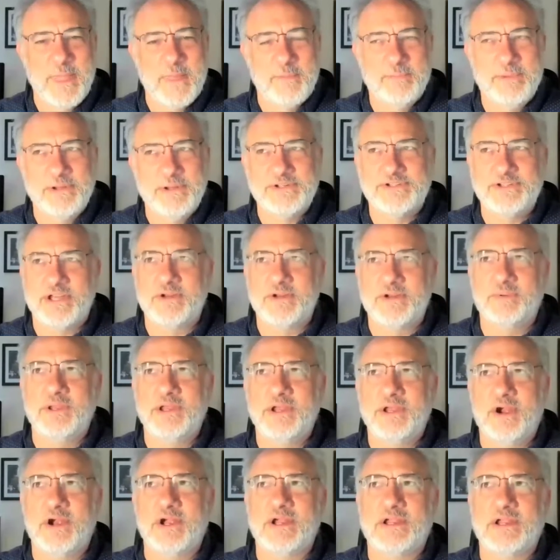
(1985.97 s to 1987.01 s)
but
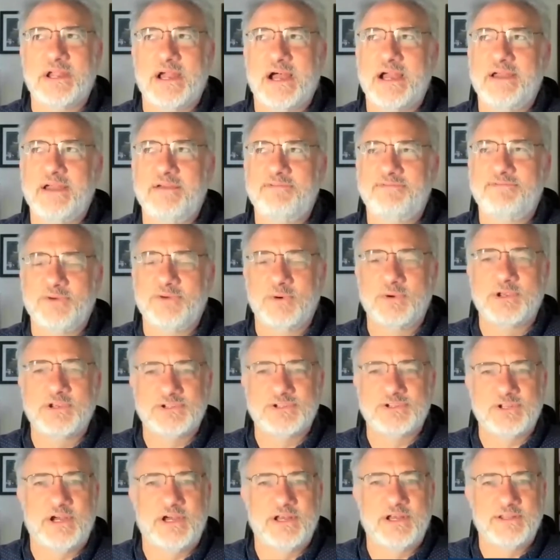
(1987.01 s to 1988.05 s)
generally archive
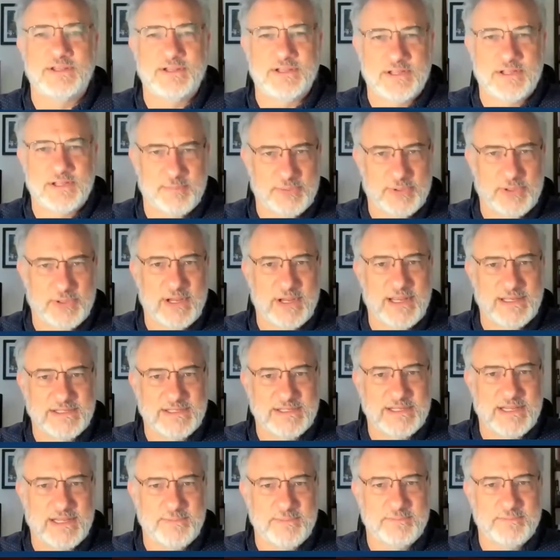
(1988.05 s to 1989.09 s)
focused on the compliant
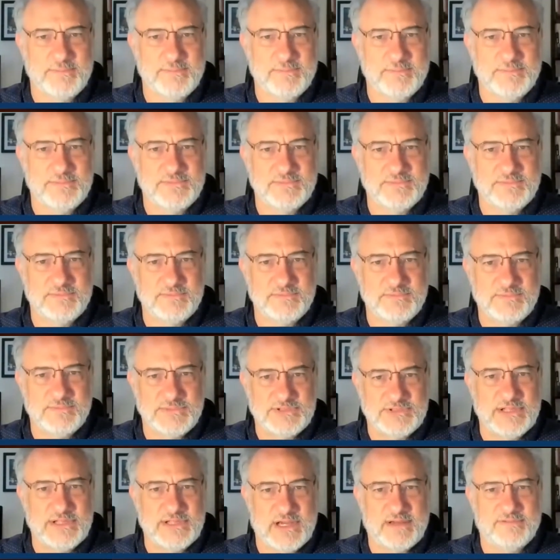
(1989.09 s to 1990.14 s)
type
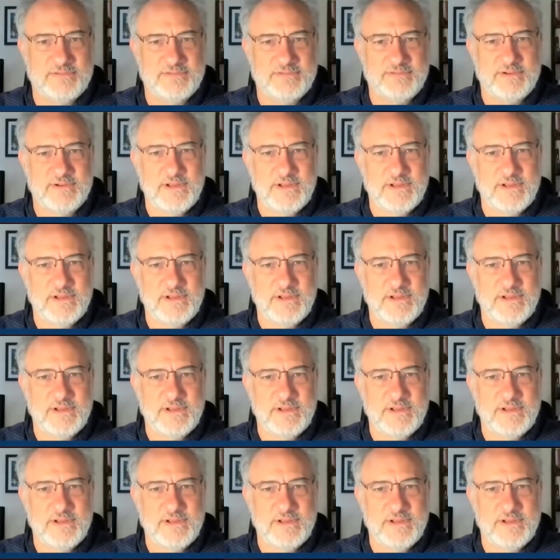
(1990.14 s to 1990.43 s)
stuff